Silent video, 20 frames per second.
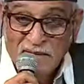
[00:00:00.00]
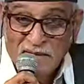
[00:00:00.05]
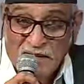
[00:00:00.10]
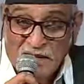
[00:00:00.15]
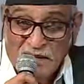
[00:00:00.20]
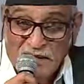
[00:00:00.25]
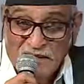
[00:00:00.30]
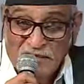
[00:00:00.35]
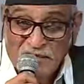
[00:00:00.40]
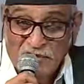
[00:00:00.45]

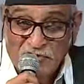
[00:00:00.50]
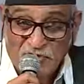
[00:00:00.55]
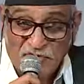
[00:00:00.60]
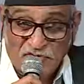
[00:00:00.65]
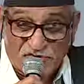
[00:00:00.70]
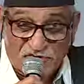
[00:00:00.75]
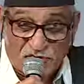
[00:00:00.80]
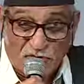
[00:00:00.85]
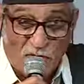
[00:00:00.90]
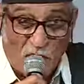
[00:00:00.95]
I'll give you
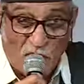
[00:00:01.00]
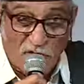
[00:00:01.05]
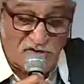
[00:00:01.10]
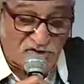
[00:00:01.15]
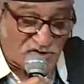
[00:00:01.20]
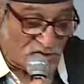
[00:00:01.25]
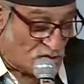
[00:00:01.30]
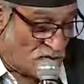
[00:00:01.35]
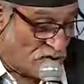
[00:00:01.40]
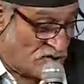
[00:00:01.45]
a small
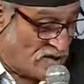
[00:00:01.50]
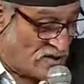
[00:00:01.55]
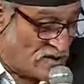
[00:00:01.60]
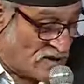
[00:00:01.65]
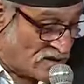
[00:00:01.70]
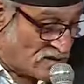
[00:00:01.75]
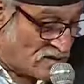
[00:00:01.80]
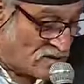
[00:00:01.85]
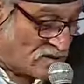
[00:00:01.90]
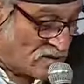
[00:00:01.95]
story
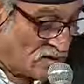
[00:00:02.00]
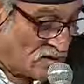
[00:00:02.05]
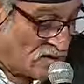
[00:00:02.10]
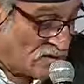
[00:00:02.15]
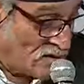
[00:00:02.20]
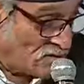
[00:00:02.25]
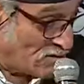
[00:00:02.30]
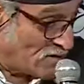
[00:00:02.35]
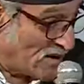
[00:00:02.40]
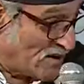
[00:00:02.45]
and
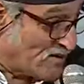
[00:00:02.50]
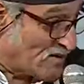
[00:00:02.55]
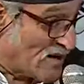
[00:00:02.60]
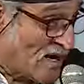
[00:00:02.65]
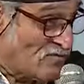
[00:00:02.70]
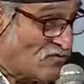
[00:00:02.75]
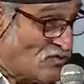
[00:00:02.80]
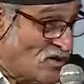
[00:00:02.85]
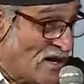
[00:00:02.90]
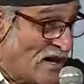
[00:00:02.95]
my
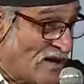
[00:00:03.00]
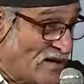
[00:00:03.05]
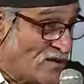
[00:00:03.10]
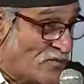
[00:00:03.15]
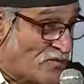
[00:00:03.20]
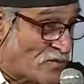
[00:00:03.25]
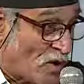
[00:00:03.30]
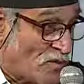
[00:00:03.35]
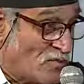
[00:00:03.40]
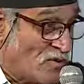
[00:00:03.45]
time will end
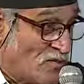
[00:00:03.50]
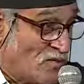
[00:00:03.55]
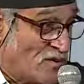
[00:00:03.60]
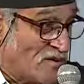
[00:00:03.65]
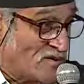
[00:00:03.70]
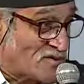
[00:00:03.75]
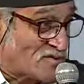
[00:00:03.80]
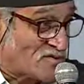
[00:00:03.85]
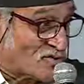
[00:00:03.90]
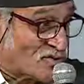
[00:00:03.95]
probably
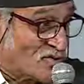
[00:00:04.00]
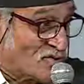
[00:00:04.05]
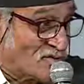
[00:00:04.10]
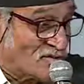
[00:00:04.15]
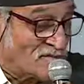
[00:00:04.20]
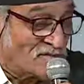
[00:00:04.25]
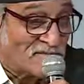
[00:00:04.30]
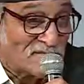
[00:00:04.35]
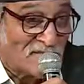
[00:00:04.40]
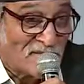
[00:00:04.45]
so
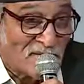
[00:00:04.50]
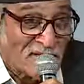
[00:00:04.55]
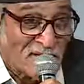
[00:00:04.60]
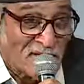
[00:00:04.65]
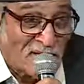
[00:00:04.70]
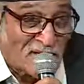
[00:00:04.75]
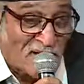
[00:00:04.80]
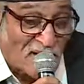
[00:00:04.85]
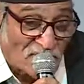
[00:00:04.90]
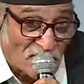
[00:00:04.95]

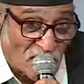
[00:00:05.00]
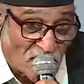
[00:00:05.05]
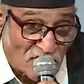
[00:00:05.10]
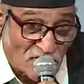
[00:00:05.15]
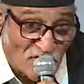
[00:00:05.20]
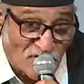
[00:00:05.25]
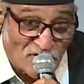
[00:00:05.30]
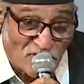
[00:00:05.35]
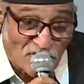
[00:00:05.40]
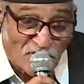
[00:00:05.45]
I'm not
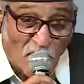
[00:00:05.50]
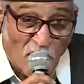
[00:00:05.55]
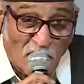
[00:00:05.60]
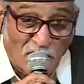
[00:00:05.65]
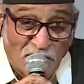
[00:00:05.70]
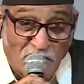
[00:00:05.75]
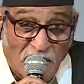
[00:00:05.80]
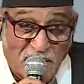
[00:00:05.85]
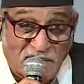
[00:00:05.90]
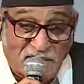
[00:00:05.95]
going to
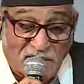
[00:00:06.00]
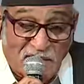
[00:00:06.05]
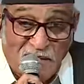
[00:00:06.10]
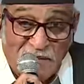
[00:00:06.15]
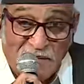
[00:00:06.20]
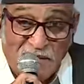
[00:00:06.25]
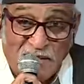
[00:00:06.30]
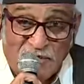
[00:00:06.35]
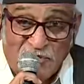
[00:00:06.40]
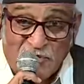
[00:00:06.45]
talk much
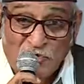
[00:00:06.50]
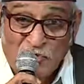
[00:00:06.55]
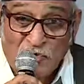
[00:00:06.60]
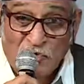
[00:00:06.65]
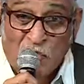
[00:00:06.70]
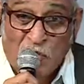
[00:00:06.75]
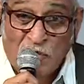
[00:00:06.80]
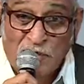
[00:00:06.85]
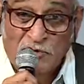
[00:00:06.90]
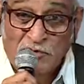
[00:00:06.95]
unless you
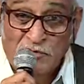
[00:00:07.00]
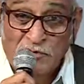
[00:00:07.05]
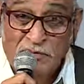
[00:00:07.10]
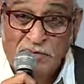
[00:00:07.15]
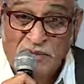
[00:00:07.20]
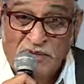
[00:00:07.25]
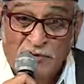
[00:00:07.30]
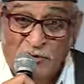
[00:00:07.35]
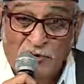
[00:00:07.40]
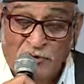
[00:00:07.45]
want
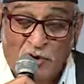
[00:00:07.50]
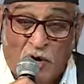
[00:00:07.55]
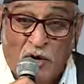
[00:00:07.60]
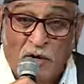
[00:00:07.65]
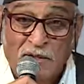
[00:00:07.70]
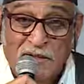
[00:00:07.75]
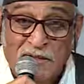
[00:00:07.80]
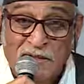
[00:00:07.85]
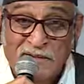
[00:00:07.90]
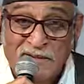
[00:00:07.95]
me to
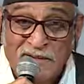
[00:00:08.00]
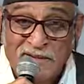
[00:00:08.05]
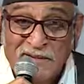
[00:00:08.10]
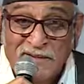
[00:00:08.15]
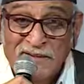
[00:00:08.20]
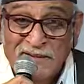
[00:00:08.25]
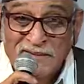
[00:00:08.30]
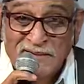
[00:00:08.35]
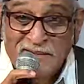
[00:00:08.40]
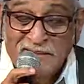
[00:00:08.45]
talk
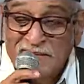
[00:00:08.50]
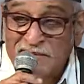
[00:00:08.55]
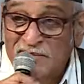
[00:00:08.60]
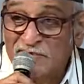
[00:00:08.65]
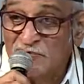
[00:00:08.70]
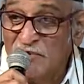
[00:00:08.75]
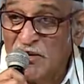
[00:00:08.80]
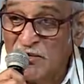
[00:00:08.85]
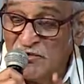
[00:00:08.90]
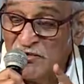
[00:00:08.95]

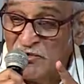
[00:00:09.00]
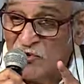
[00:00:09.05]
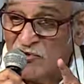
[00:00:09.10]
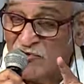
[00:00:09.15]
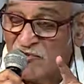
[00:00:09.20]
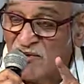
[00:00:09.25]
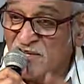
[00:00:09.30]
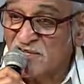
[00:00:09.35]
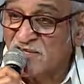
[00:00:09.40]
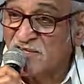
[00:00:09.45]
by your
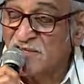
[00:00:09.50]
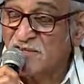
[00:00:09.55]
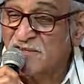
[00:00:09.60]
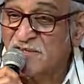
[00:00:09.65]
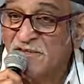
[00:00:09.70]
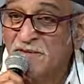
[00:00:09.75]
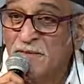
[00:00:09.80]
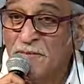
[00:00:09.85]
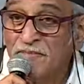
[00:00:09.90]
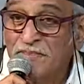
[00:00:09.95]

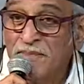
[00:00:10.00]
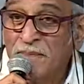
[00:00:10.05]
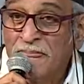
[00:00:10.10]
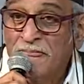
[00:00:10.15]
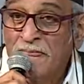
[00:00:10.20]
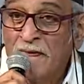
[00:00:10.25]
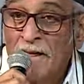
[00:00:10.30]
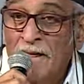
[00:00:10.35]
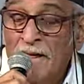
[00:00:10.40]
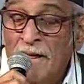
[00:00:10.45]
questions
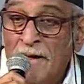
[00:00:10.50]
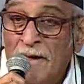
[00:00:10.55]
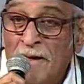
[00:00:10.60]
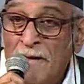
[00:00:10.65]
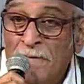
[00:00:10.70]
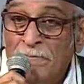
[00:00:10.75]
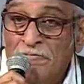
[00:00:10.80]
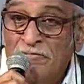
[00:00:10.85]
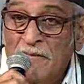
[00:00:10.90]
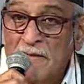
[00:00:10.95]

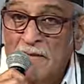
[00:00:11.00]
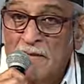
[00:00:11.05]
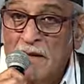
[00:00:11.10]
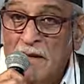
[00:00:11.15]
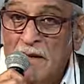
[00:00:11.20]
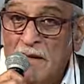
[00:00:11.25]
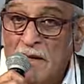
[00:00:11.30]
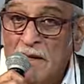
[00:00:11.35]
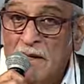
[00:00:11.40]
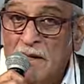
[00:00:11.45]

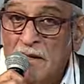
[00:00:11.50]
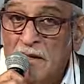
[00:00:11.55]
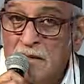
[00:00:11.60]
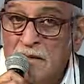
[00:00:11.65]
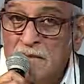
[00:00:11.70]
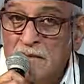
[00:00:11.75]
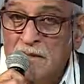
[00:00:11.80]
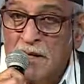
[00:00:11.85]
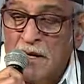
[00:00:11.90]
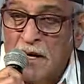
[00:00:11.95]

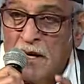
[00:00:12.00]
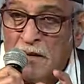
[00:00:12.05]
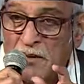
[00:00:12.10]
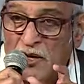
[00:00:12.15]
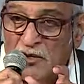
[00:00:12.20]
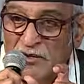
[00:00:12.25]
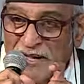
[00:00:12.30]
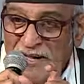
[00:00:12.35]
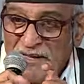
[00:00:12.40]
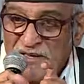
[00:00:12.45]

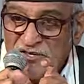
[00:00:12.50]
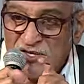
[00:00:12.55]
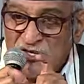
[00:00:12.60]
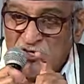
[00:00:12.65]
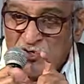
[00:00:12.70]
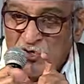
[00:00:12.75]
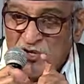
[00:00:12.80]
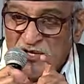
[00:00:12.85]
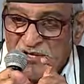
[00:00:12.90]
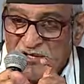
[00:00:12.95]
about health
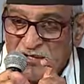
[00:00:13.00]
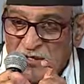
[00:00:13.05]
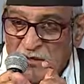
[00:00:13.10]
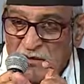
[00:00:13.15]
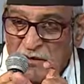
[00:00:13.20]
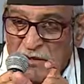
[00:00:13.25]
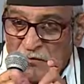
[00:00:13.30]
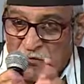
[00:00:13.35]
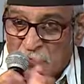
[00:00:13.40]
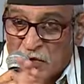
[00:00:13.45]
situation
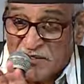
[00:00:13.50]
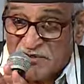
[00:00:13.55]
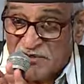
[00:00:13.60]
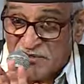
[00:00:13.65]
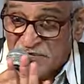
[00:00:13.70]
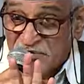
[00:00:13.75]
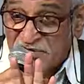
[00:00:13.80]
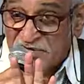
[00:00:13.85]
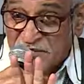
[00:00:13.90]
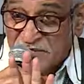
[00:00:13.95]
what
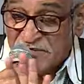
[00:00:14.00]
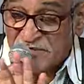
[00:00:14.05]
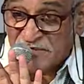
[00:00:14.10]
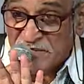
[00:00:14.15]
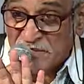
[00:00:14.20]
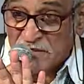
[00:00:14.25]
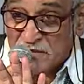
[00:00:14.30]
research